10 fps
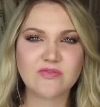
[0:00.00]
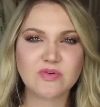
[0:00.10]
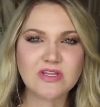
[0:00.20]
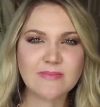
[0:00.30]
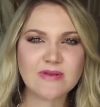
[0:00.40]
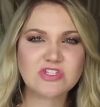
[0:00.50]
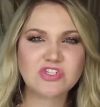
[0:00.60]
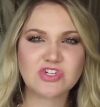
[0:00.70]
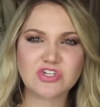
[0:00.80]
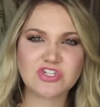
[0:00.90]
I've really been
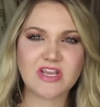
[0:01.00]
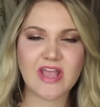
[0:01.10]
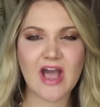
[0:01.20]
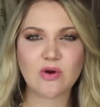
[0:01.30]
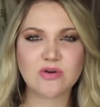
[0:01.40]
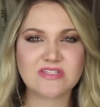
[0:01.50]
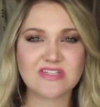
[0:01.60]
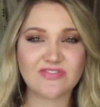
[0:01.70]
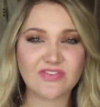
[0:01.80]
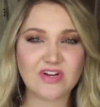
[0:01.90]
searching out
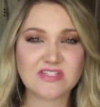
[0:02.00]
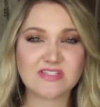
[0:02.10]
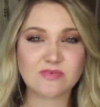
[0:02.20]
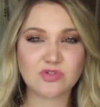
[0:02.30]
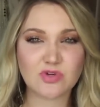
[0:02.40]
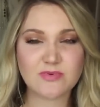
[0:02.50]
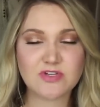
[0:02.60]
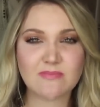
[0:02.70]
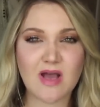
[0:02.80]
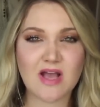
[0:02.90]
different
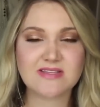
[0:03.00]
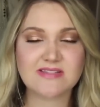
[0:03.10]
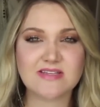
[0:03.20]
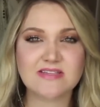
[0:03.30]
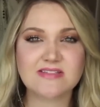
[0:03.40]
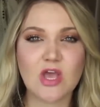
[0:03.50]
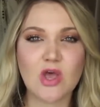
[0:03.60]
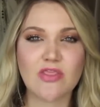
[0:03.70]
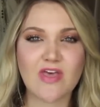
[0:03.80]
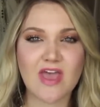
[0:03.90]
subscription boxes
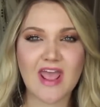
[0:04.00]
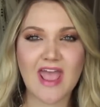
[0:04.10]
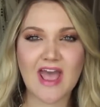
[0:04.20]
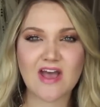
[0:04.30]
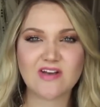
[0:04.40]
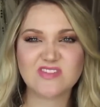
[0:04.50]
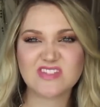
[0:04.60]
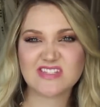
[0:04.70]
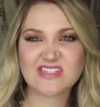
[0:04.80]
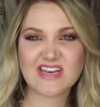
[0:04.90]
that have
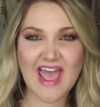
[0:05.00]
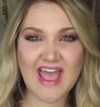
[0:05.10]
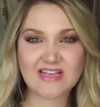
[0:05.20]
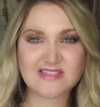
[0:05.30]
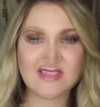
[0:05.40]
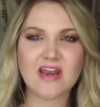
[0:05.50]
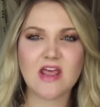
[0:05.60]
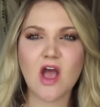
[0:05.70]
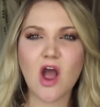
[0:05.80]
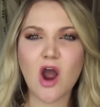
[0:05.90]
snacks that
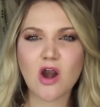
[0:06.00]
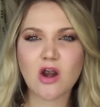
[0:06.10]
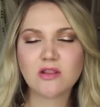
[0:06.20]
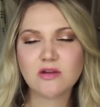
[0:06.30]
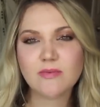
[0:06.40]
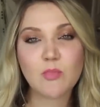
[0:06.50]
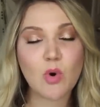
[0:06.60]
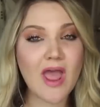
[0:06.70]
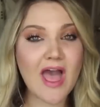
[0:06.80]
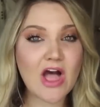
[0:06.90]
are a little bit more